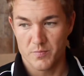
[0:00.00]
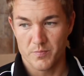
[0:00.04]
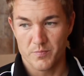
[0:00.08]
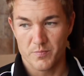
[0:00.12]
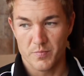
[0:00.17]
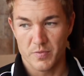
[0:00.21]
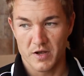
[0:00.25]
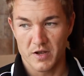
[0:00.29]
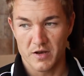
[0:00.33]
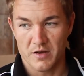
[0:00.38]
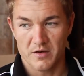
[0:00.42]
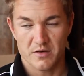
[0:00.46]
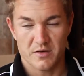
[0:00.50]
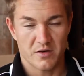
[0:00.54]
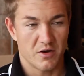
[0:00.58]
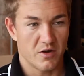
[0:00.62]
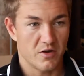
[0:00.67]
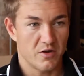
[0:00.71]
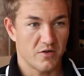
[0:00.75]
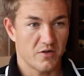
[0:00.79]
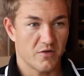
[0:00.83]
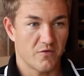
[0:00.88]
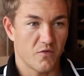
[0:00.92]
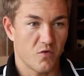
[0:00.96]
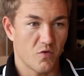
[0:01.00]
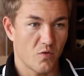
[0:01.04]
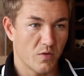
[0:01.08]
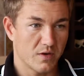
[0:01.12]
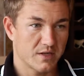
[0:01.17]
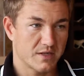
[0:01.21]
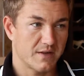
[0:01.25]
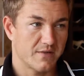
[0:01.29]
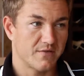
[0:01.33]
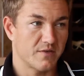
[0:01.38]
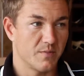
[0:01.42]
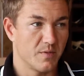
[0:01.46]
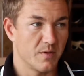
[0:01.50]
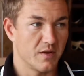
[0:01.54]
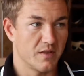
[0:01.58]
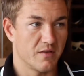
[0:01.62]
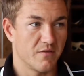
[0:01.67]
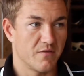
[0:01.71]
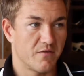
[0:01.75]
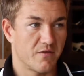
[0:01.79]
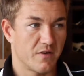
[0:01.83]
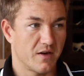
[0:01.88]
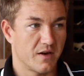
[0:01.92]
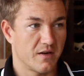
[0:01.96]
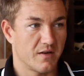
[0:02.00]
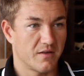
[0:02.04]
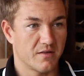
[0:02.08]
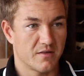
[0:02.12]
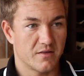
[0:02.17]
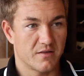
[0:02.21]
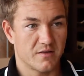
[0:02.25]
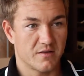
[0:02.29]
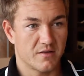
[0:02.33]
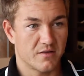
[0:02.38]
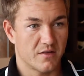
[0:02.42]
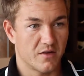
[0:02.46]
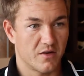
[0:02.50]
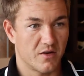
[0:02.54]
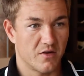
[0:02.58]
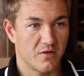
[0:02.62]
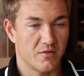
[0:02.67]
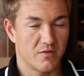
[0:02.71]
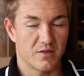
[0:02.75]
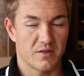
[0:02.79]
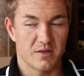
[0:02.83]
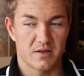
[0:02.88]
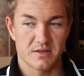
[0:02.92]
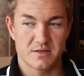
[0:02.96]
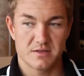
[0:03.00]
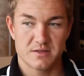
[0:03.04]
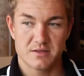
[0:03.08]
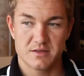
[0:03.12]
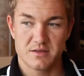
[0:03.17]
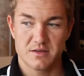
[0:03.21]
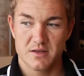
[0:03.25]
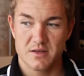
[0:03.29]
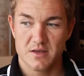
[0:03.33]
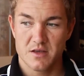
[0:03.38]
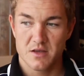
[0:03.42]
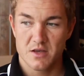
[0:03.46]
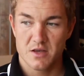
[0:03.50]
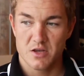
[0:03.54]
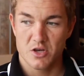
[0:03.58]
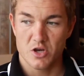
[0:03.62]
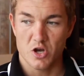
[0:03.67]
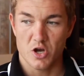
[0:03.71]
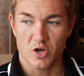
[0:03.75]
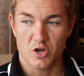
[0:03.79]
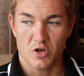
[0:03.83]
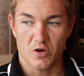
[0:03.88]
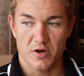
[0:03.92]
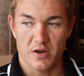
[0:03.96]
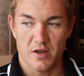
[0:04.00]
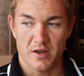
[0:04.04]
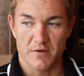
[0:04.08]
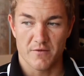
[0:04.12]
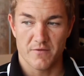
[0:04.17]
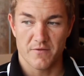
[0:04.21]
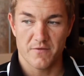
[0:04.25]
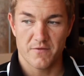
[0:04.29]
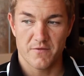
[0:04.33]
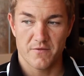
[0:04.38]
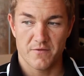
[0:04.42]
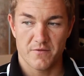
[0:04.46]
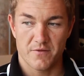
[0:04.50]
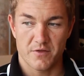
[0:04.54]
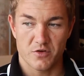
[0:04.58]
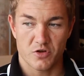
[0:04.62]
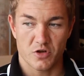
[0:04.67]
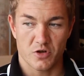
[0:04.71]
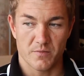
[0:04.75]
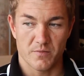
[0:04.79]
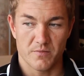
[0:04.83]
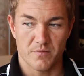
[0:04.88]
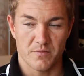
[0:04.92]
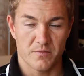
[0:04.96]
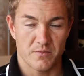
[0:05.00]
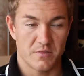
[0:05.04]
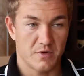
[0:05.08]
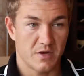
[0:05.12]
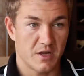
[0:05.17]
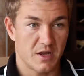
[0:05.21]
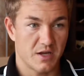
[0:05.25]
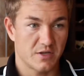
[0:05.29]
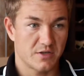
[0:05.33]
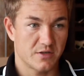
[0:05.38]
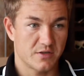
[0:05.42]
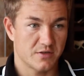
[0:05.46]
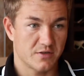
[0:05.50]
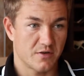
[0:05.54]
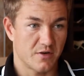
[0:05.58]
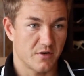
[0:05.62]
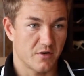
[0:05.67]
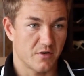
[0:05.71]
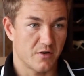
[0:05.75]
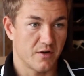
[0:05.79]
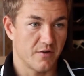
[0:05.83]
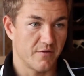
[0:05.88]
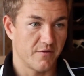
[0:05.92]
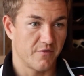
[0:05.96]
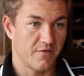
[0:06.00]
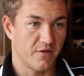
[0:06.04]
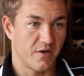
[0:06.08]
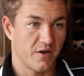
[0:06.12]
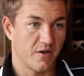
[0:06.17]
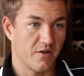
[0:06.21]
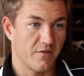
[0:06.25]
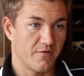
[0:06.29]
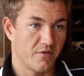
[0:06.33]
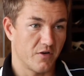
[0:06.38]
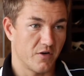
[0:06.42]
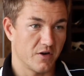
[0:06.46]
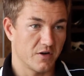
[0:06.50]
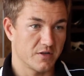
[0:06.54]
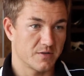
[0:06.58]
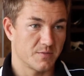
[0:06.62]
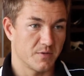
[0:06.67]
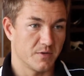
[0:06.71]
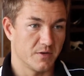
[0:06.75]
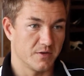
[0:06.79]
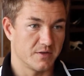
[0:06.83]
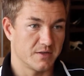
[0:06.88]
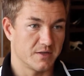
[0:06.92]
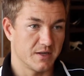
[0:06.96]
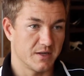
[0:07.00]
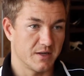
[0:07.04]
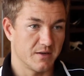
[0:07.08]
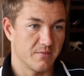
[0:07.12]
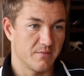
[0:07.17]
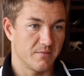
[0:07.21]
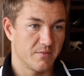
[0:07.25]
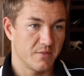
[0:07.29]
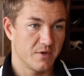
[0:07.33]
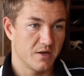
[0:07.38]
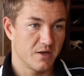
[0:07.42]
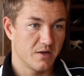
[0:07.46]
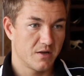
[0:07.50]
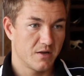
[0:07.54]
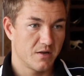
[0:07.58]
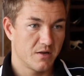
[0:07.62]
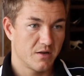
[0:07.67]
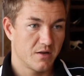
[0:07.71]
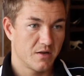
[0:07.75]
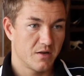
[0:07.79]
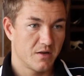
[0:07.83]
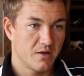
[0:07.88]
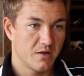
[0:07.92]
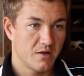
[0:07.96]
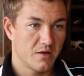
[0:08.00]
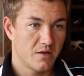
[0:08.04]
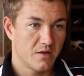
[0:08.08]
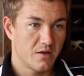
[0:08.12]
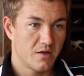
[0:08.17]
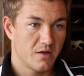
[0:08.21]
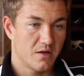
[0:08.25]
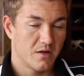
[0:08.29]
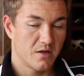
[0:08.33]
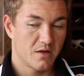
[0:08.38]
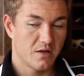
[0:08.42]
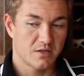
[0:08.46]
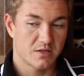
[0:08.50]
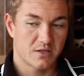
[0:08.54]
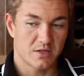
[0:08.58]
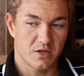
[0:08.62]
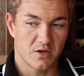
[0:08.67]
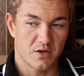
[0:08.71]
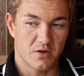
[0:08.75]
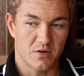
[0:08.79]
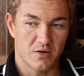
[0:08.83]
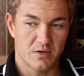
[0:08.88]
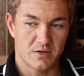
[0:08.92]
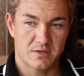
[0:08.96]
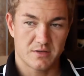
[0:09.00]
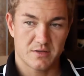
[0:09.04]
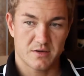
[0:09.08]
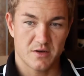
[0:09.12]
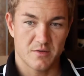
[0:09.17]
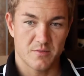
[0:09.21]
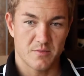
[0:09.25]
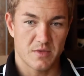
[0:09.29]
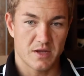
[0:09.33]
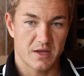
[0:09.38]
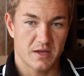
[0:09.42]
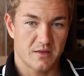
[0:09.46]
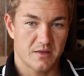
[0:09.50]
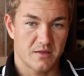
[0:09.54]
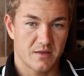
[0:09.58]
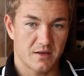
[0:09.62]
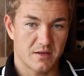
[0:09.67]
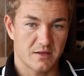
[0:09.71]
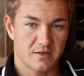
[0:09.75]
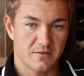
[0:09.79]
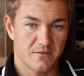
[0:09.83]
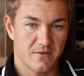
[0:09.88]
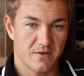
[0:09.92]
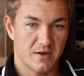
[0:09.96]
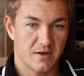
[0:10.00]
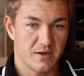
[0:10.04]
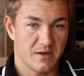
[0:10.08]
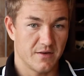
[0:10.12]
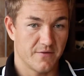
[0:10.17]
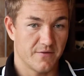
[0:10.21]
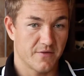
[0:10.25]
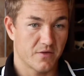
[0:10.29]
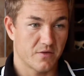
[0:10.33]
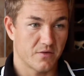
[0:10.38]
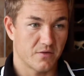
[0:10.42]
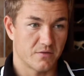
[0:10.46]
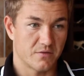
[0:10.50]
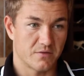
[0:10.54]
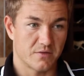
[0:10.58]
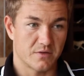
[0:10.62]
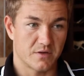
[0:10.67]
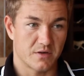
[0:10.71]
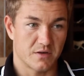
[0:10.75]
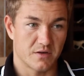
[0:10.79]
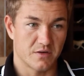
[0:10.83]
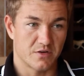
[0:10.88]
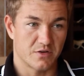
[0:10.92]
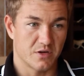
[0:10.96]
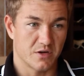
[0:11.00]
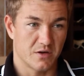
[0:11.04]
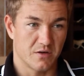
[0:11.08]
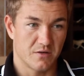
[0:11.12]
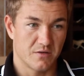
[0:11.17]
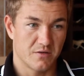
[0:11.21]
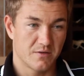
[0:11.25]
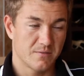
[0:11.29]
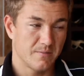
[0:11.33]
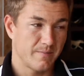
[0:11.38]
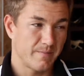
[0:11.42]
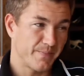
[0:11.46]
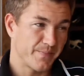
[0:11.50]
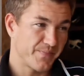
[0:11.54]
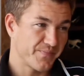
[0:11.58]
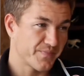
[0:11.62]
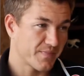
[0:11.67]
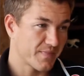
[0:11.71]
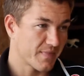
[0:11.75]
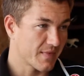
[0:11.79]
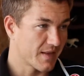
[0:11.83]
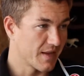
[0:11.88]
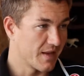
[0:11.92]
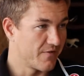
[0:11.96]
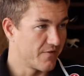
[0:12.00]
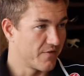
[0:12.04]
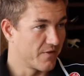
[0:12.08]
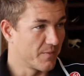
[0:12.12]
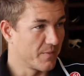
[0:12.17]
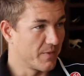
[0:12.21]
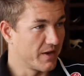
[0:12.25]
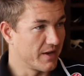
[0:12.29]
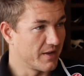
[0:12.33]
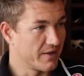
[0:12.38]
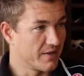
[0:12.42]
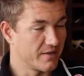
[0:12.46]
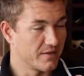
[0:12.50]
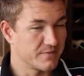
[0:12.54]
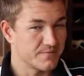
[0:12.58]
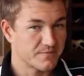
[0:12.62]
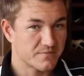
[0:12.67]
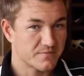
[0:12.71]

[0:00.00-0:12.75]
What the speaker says: but you know, you always have to be in the front, you know, and you're only going to have, the top nations are only going to have 5 riders per team. So it's going to make things very difficult to control. And for me,